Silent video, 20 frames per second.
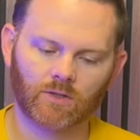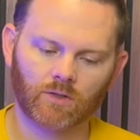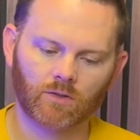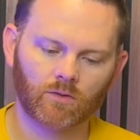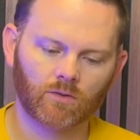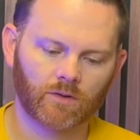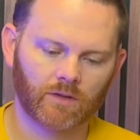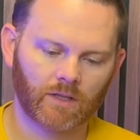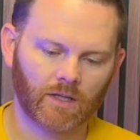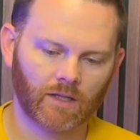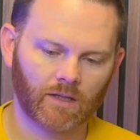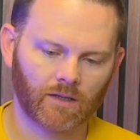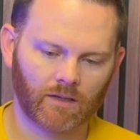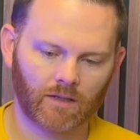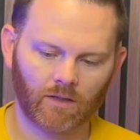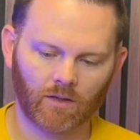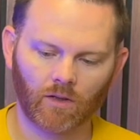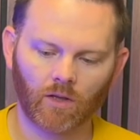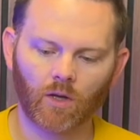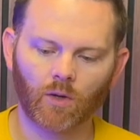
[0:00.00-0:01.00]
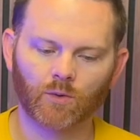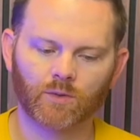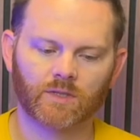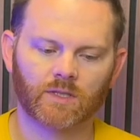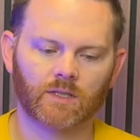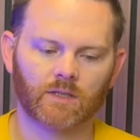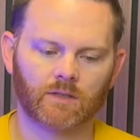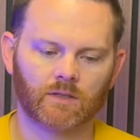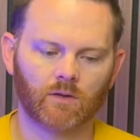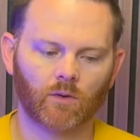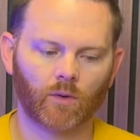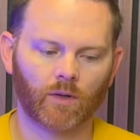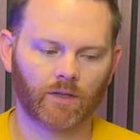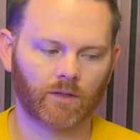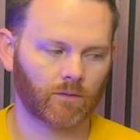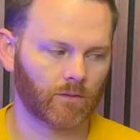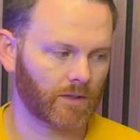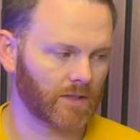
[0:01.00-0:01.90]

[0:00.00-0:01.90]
do you think that LOSI is going to